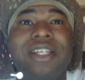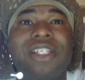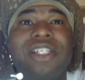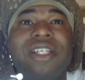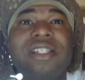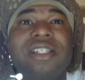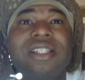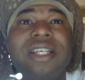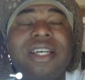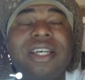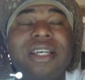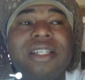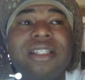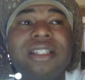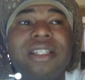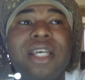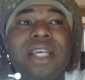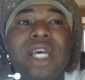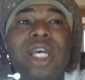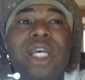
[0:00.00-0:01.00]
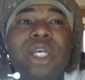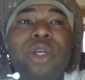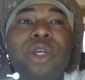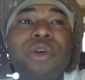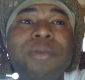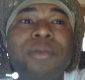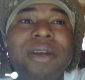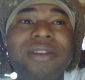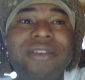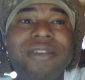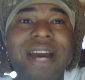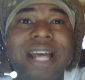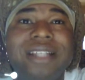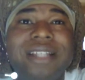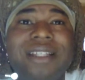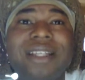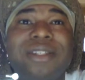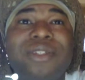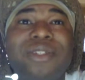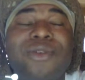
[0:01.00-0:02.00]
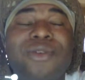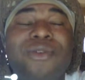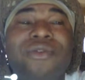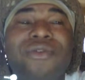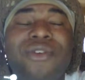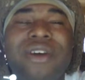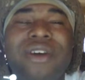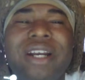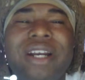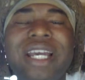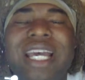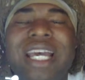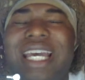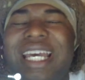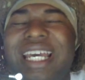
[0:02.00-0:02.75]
Nations is, human rights and so forth,